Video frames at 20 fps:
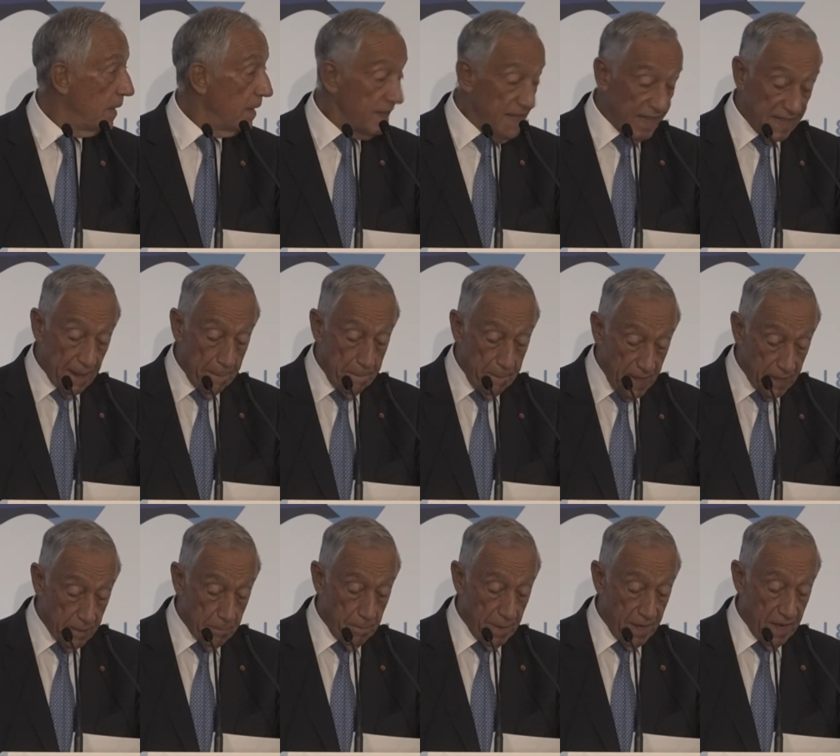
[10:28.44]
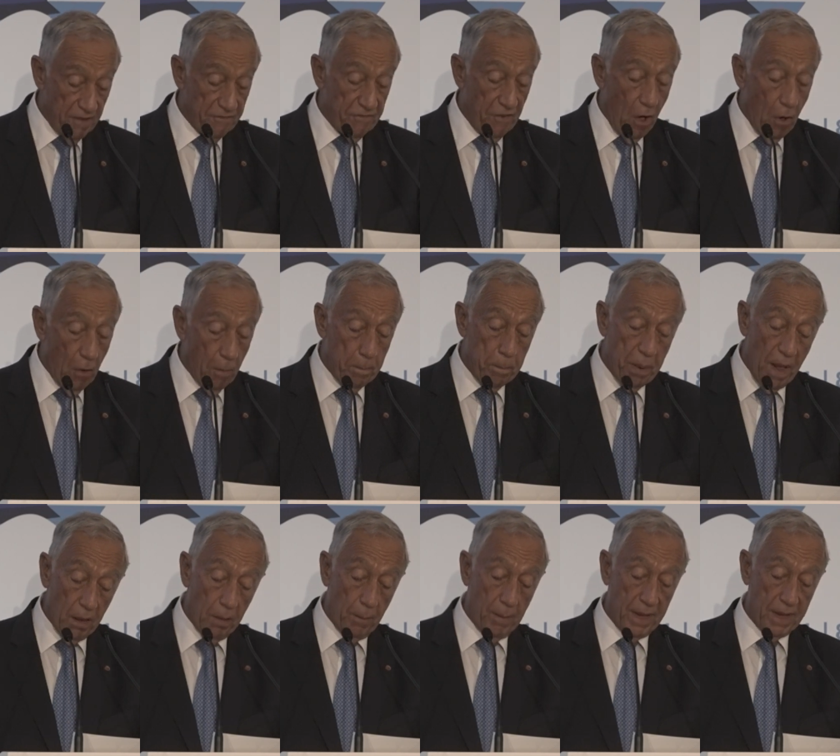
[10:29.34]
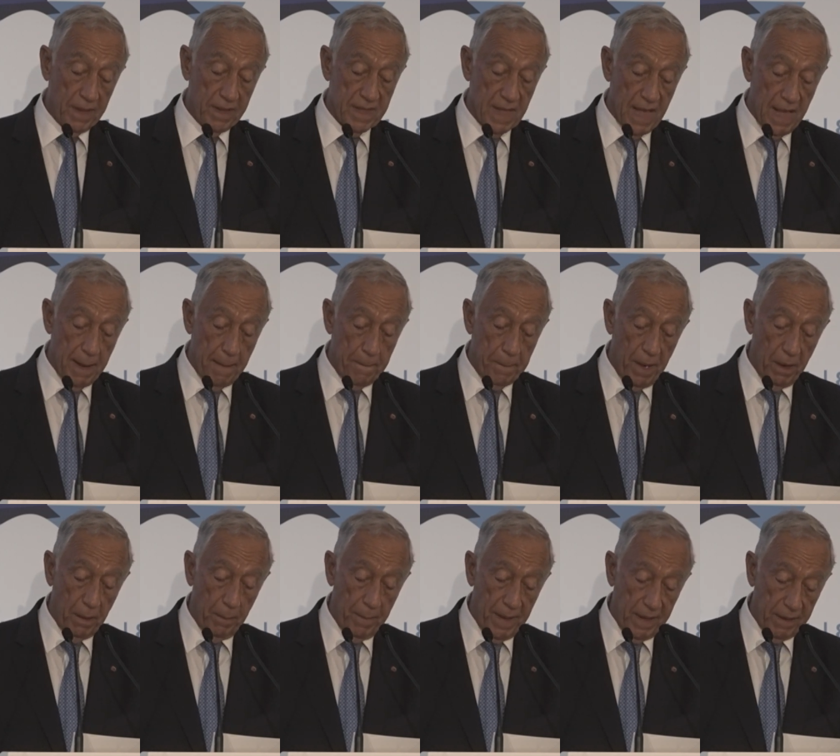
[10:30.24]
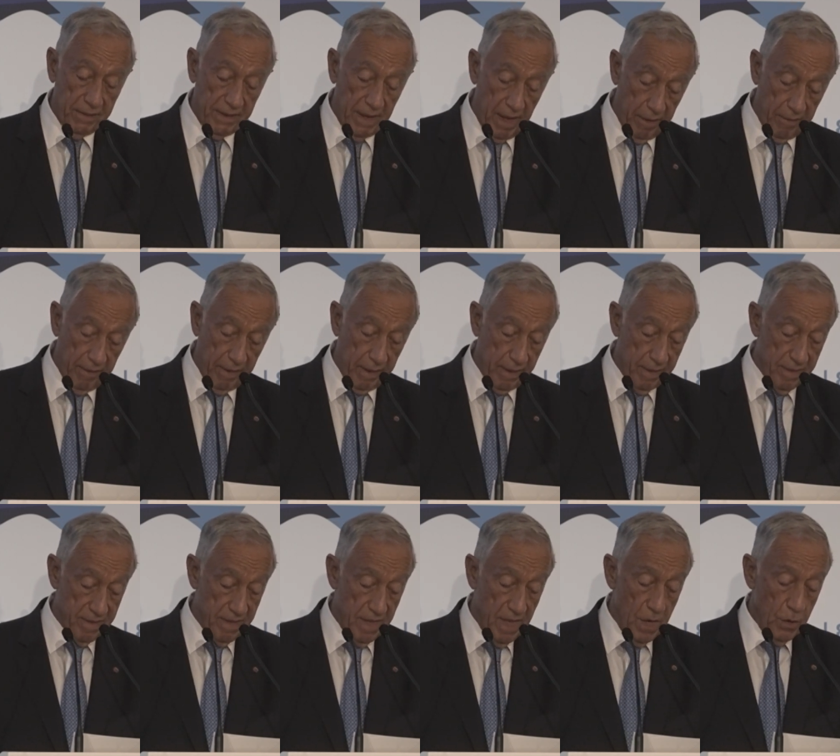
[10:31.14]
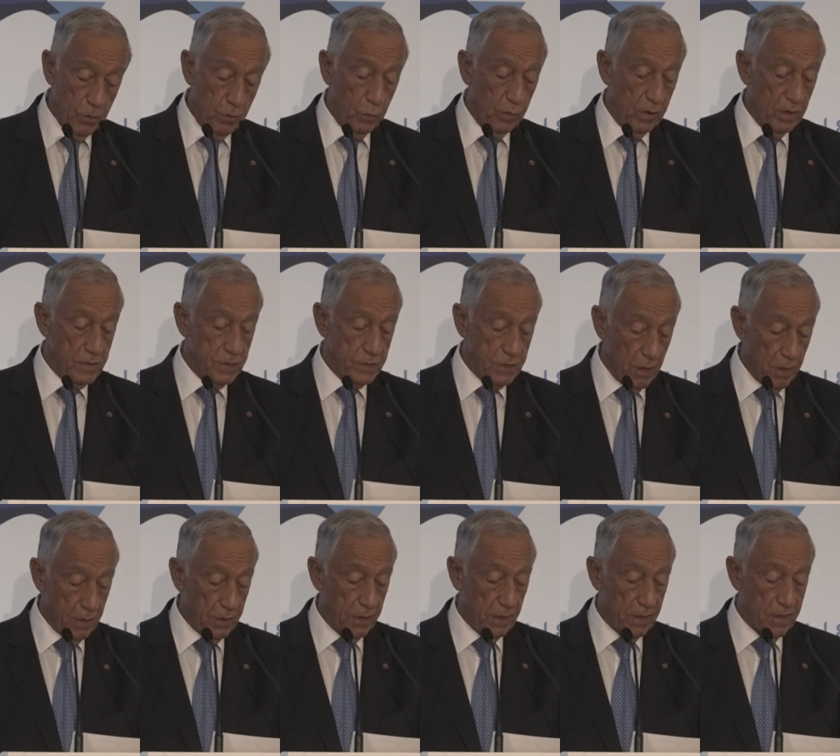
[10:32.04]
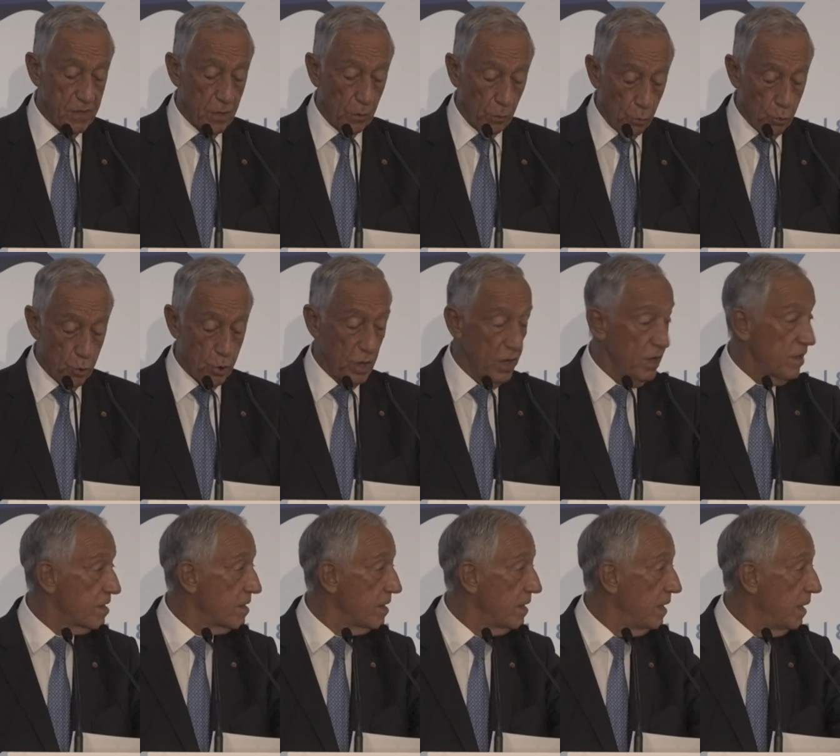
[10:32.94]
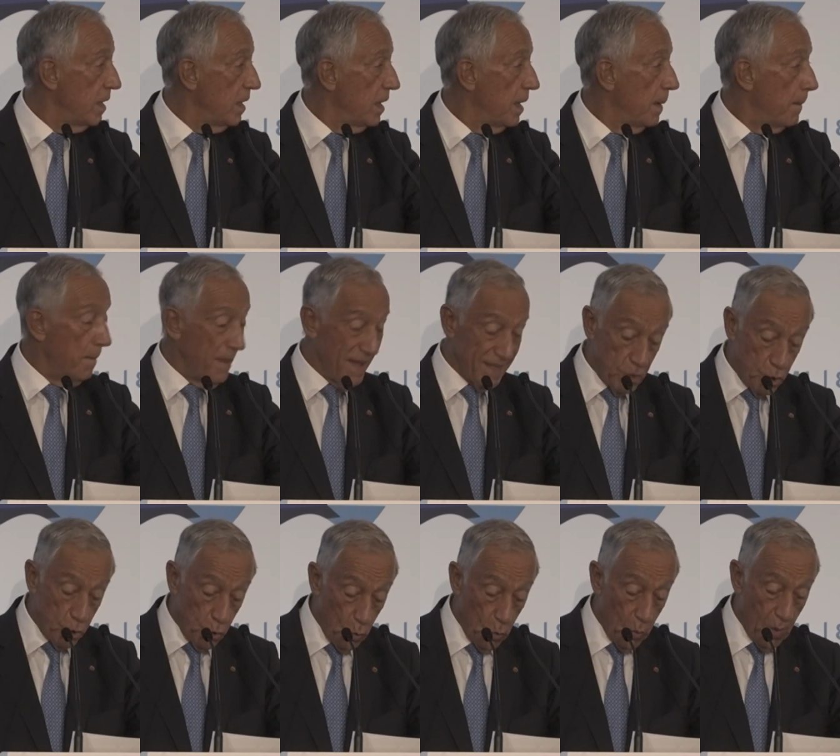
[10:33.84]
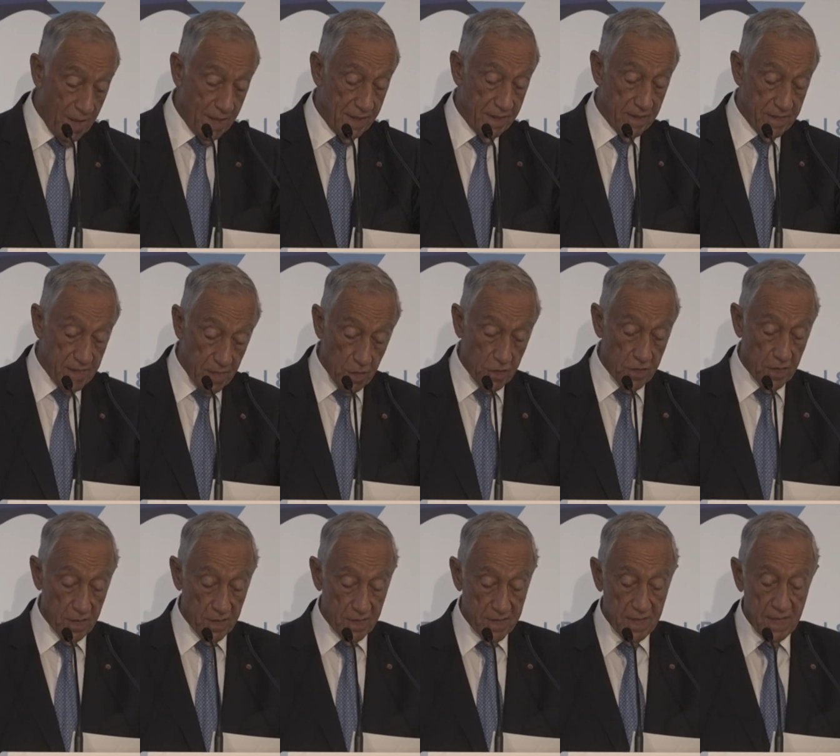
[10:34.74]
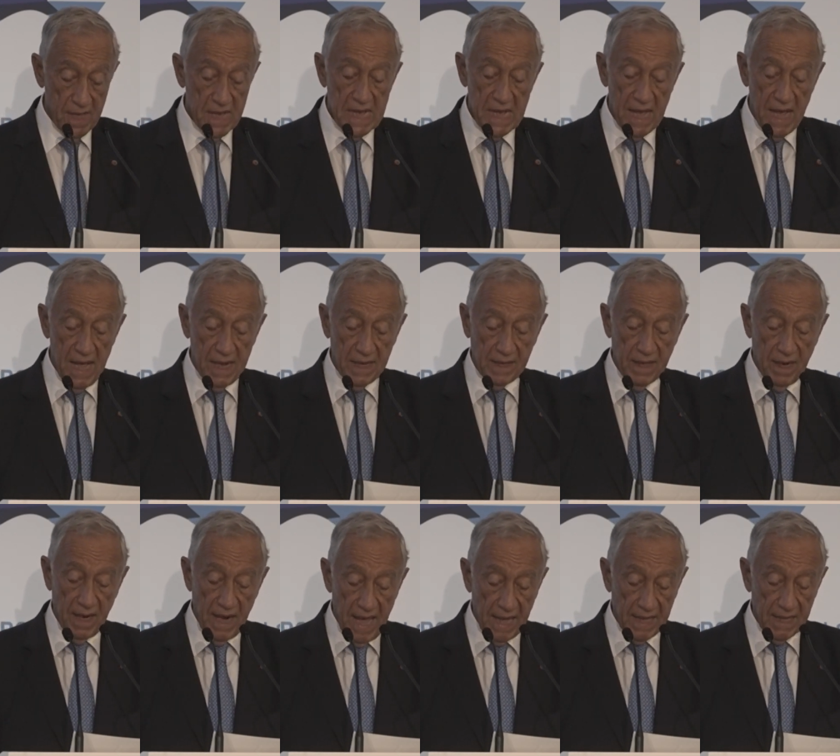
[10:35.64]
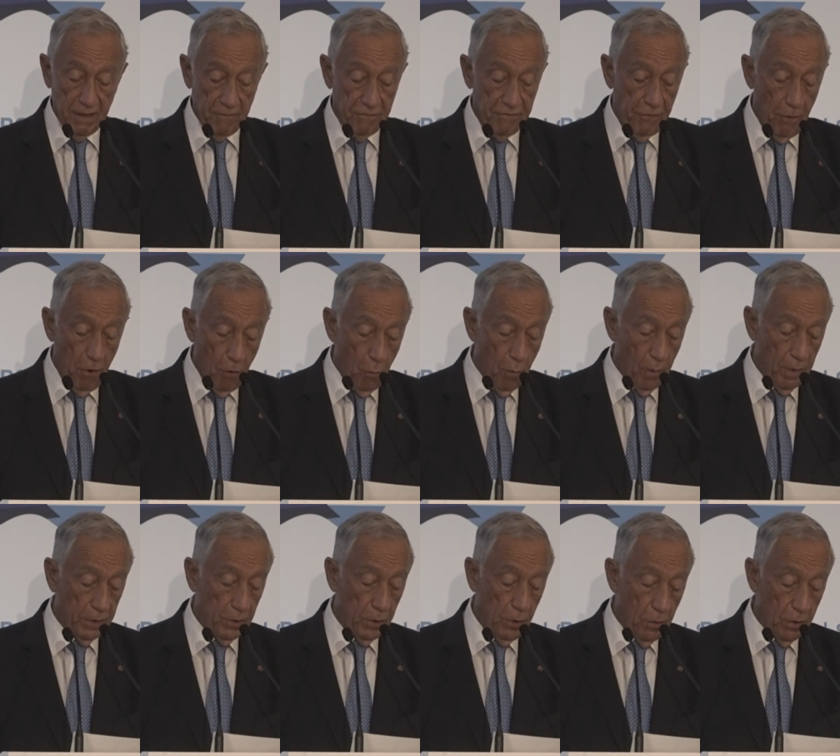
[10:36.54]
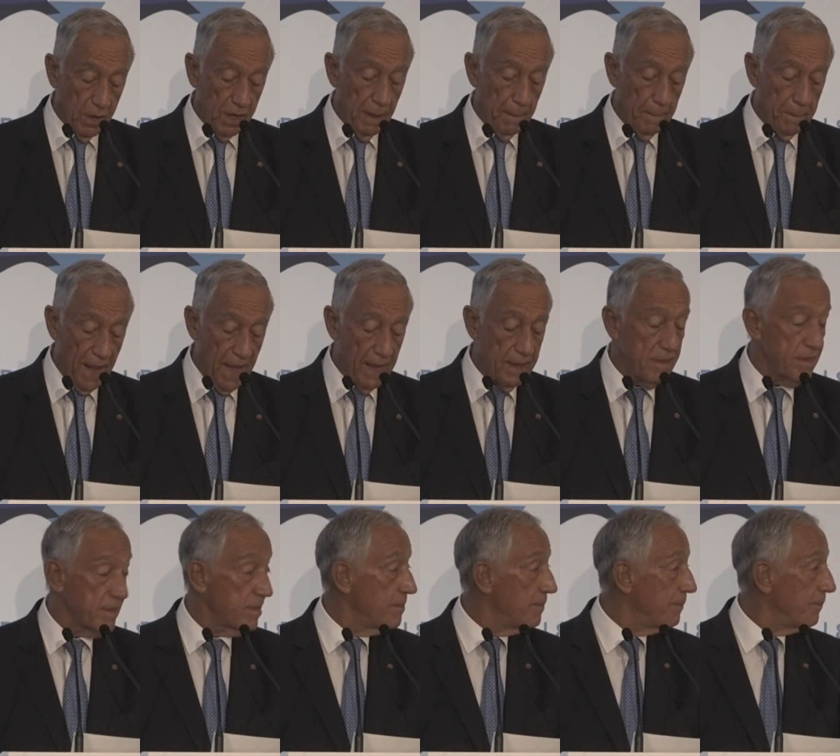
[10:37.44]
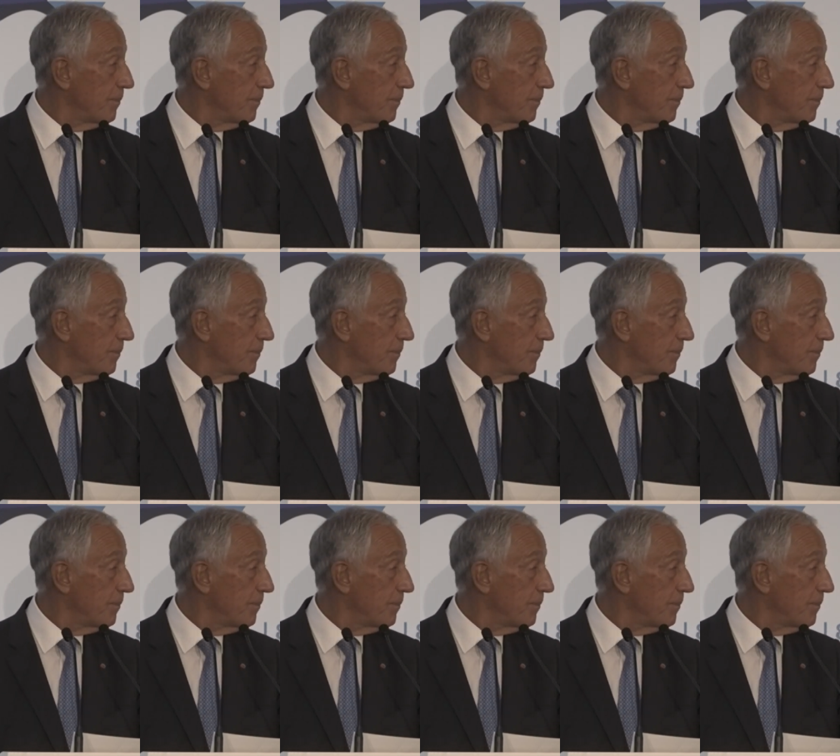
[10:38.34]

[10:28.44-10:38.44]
the commitment of all parliaments and parliamentarians to concerted solutions, mature decisions, and collective forward-looking paths.